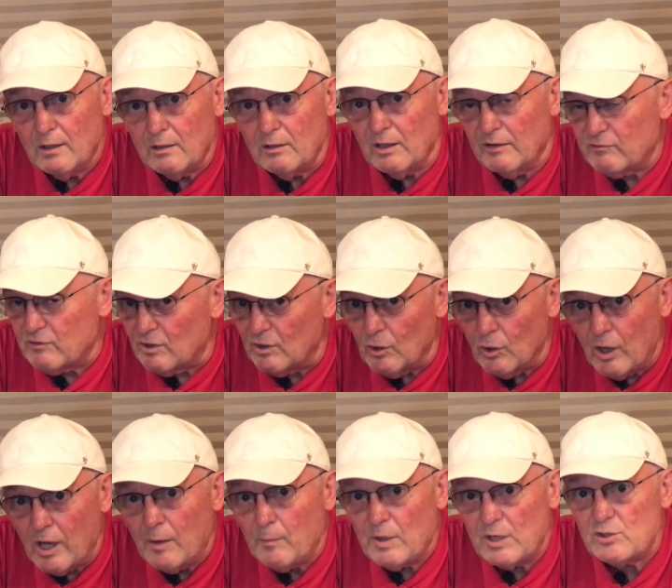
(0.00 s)
You have to know
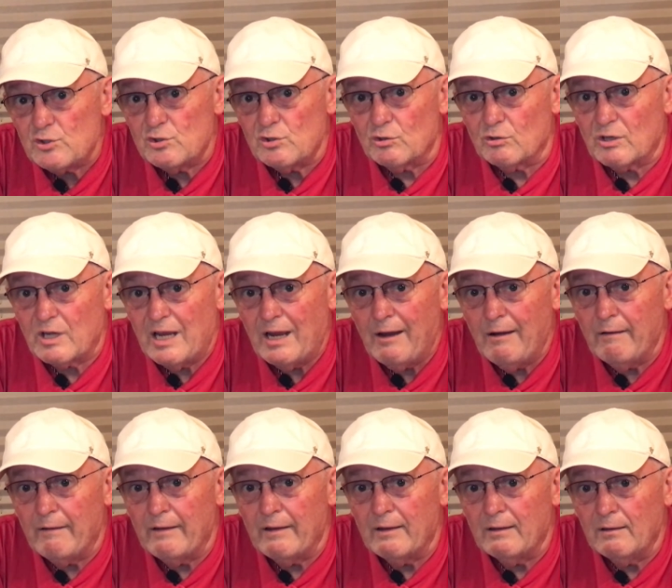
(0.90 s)
how much you're
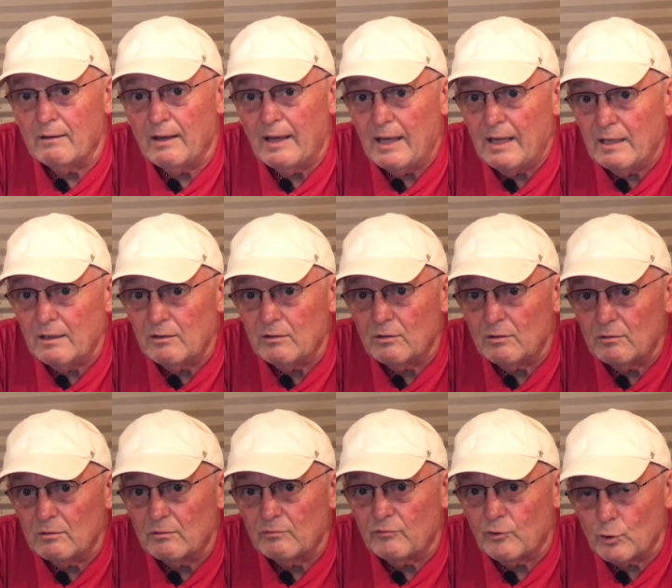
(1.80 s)
carrying and
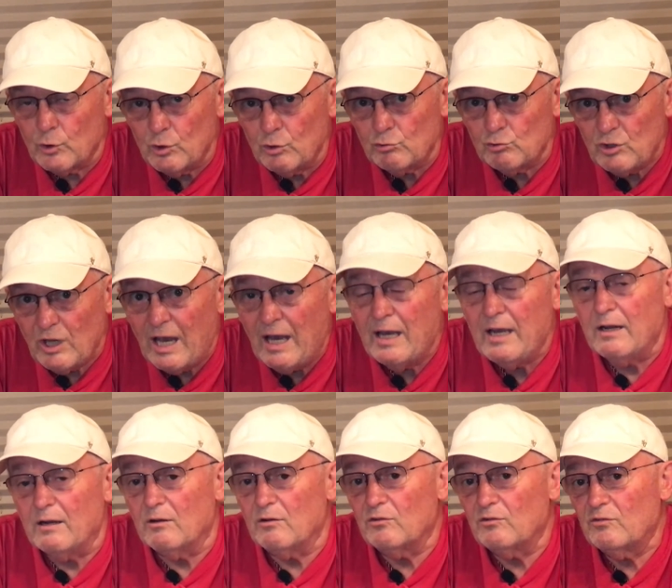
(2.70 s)
for your
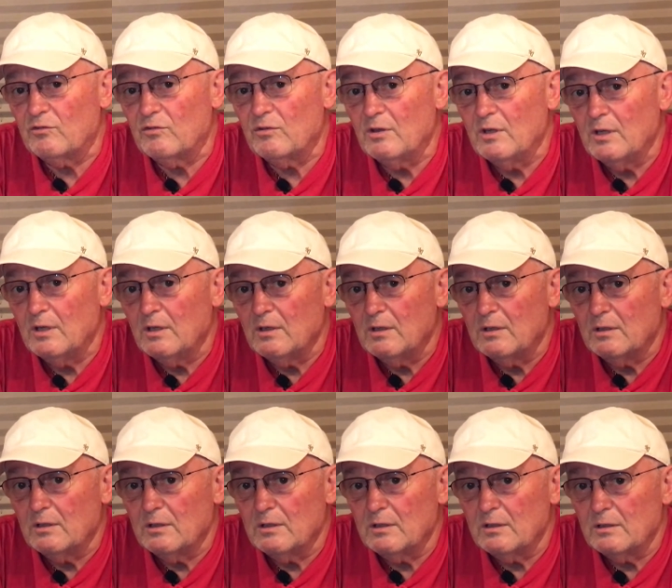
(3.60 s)
tires.
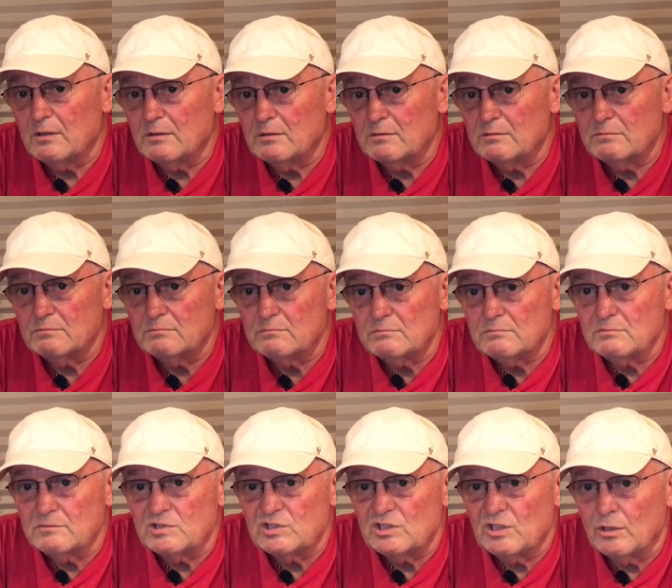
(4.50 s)
Uh,
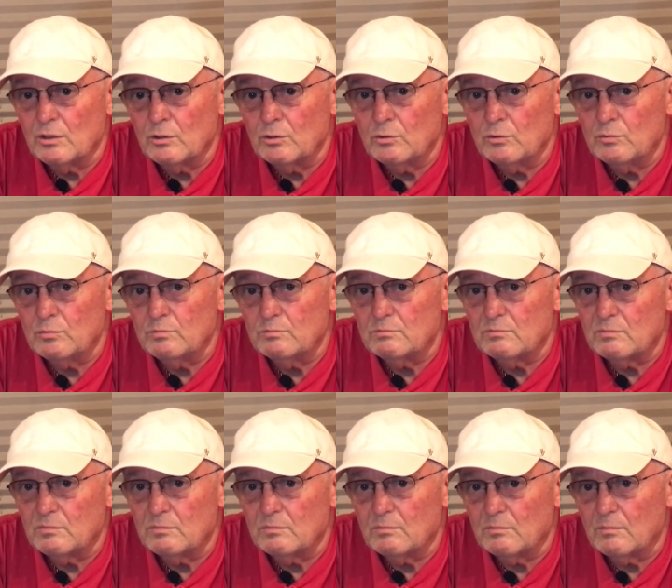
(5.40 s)
so
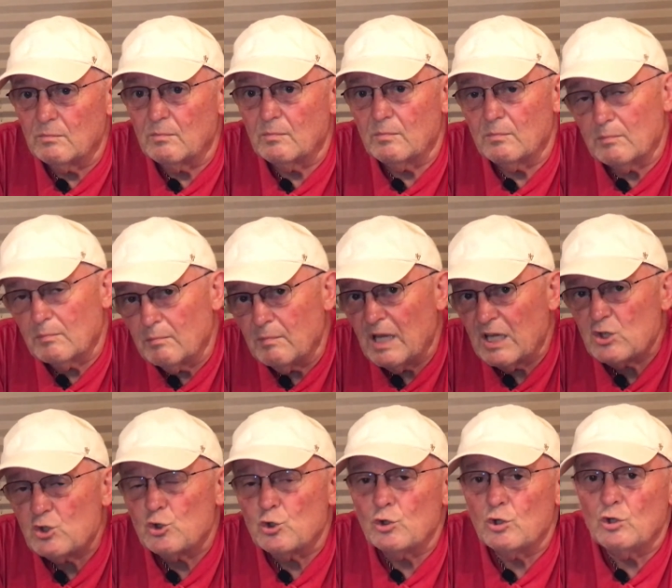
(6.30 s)

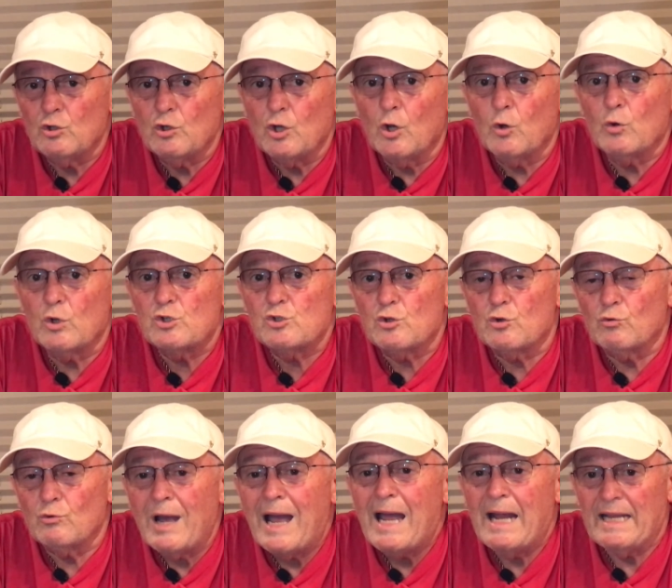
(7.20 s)
make sure you know what
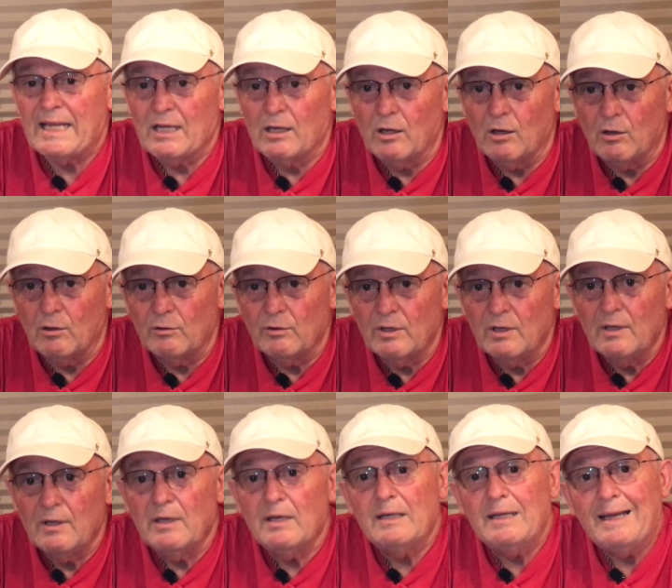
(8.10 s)
you're riding on
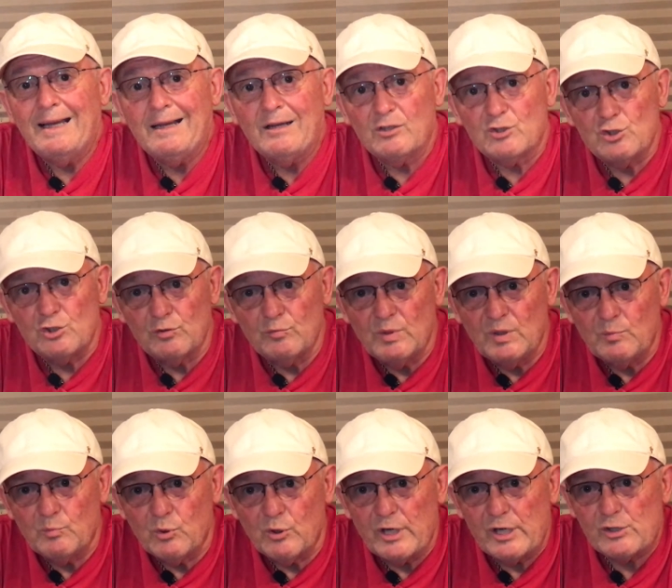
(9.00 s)
and how it should be
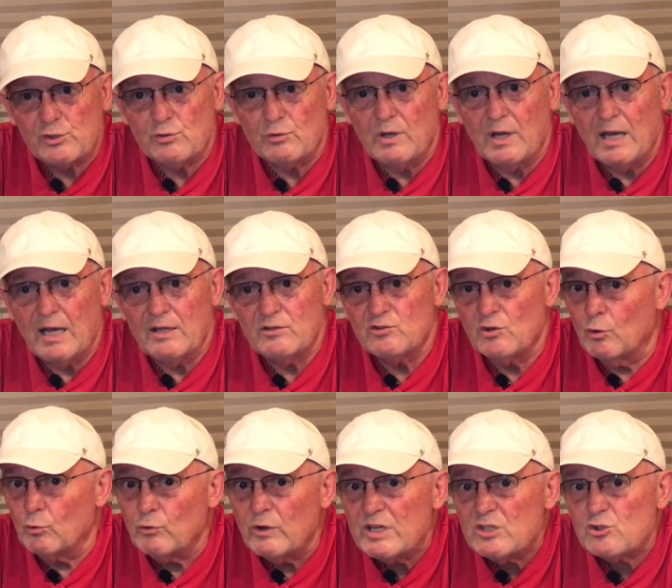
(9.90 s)
pressurized.
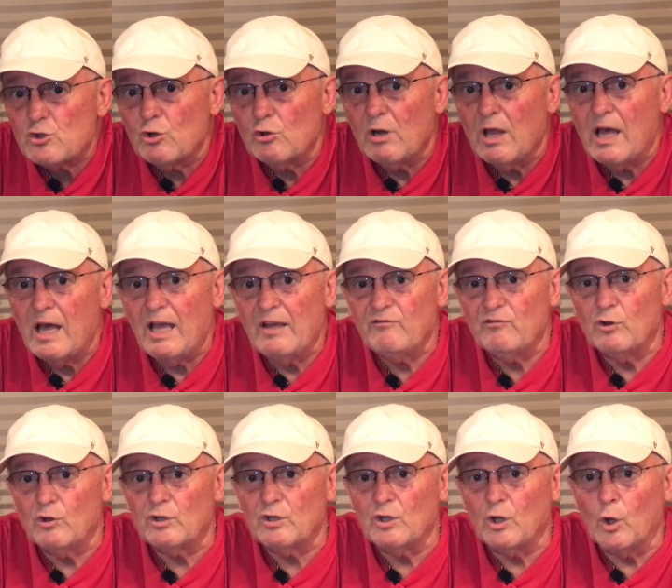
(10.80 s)
Don't risk your life
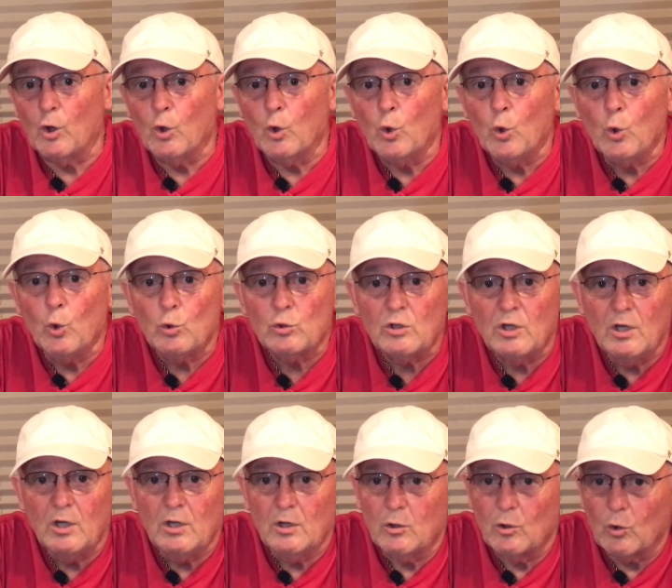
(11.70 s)
on an old
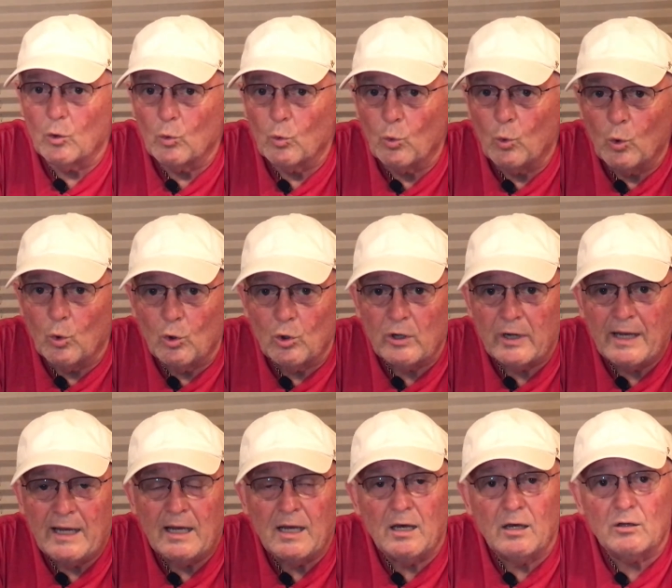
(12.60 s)
or worn
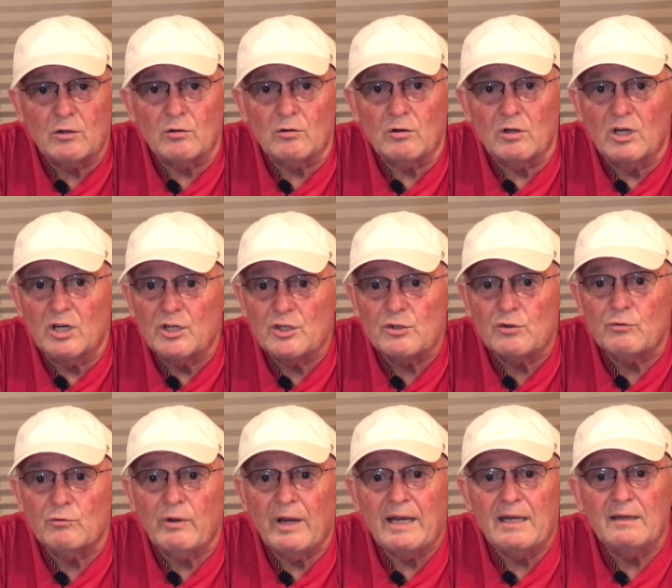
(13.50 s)
out or
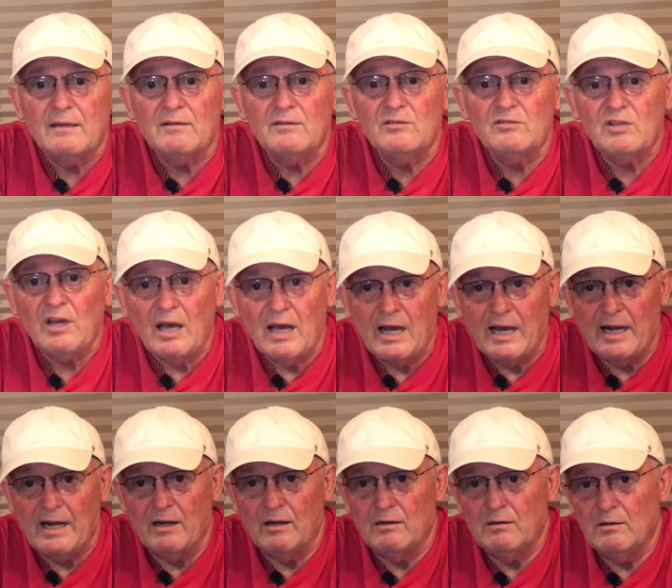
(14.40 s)
underrated
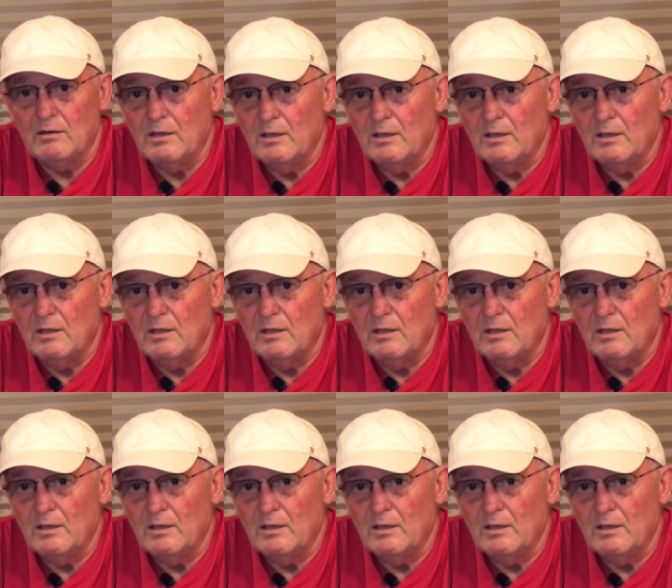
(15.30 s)
tire.